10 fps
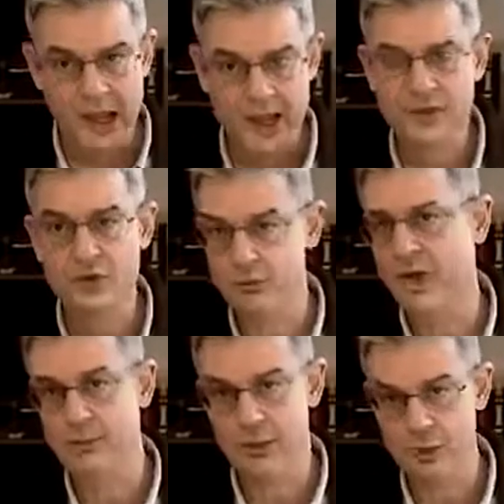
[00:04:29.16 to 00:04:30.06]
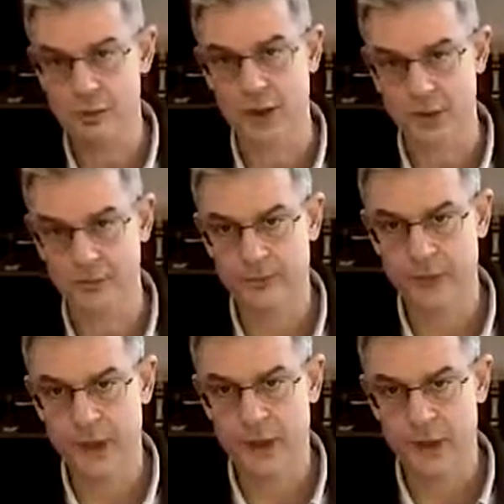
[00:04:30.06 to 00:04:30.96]
has to be emotional,
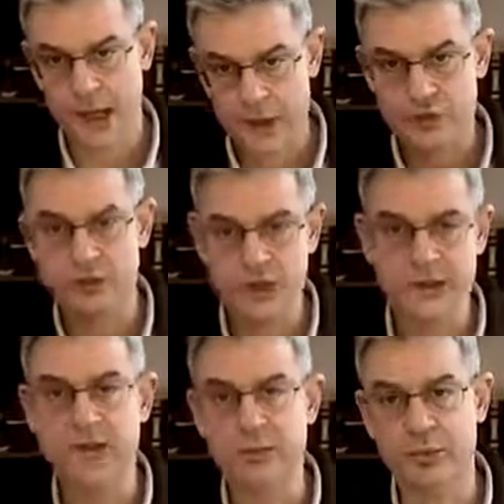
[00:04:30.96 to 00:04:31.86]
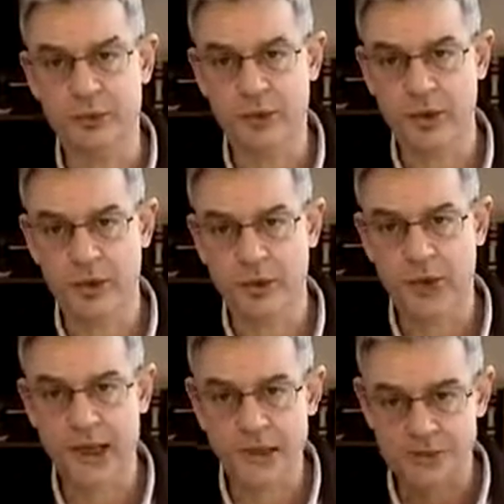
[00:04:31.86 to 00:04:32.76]
has to be deep,
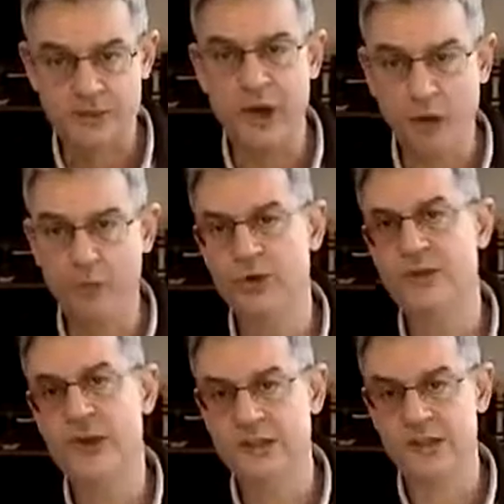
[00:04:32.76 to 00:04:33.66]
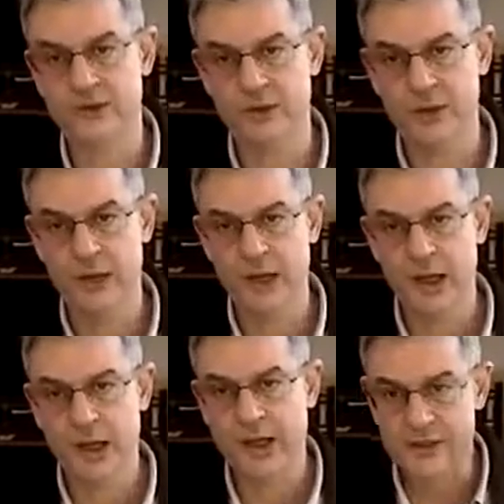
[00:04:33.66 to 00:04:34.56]
has to be all-pervasive,
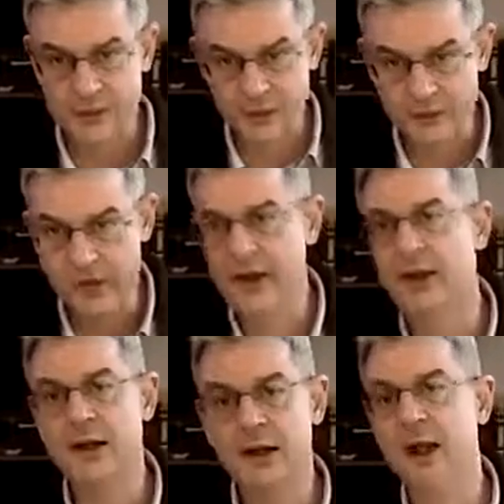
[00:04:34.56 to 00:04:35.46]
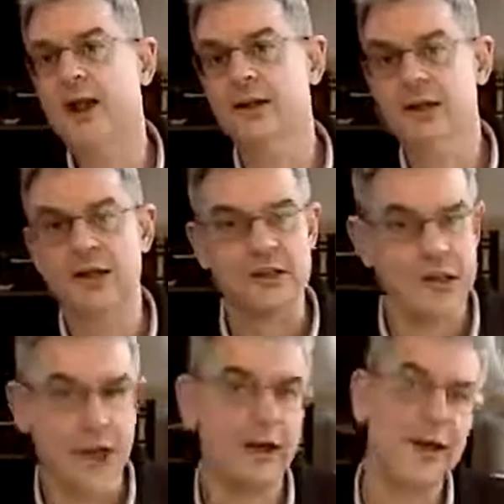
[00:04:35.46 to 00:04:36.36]
has to affect the client
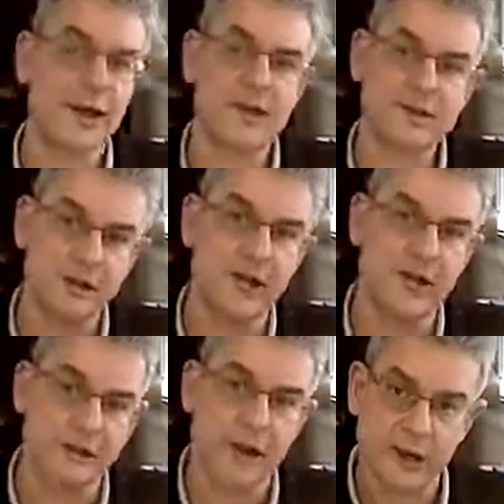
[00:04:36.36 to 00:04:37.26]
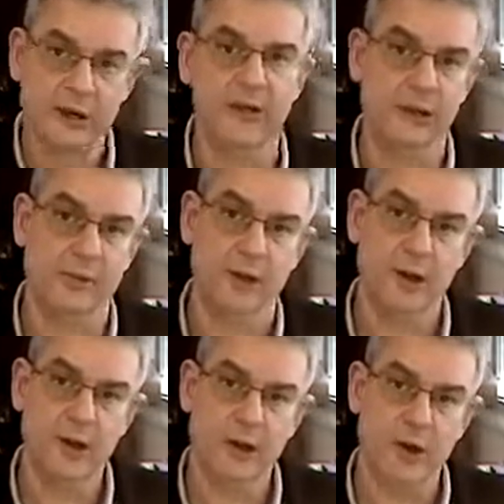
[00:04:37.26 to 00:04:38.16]
exactly as it had affected him
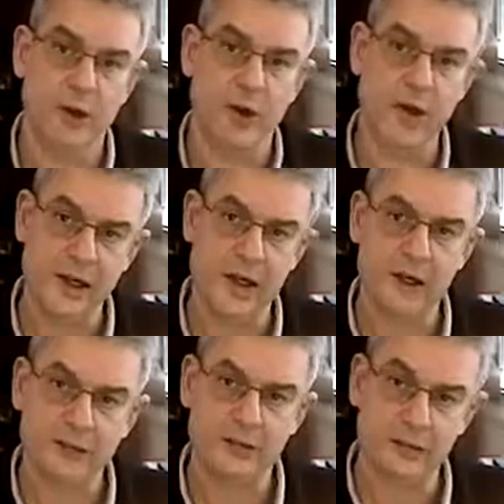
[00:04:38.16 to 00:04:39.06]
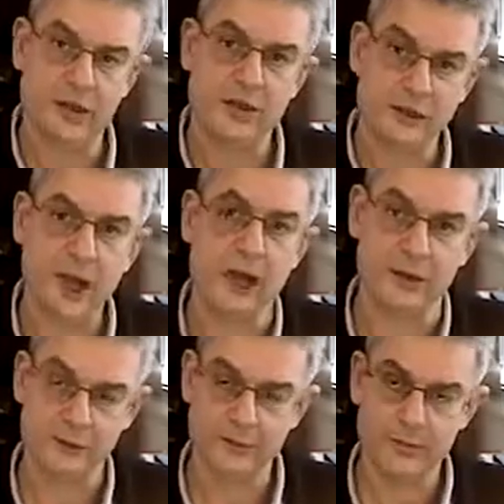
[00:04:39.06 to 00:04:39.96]
when he was a child.